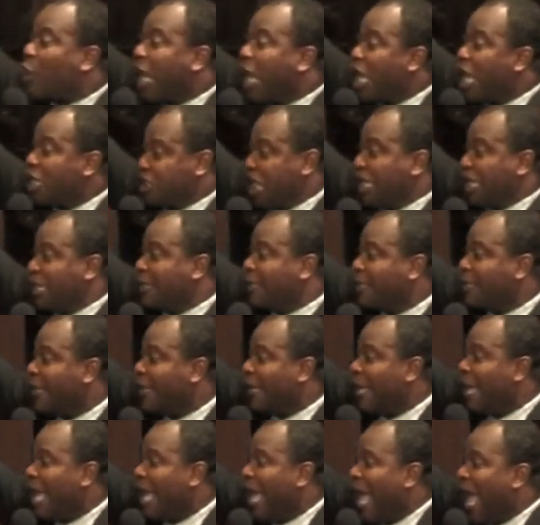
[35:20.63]
occasion,
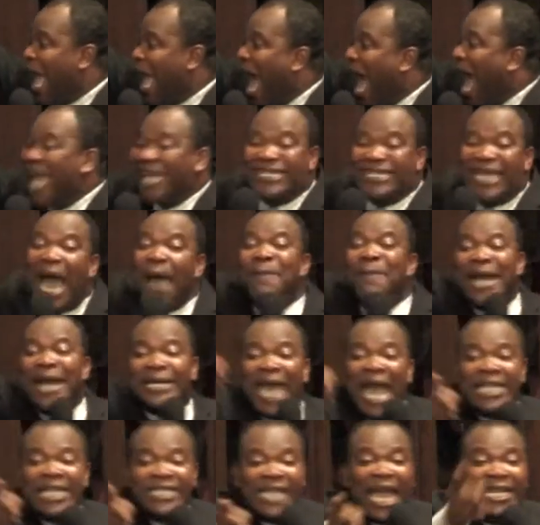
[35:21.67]
I come
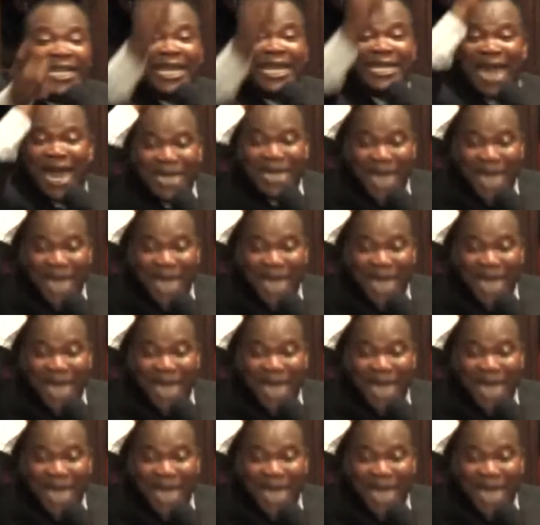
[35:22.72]
against it in the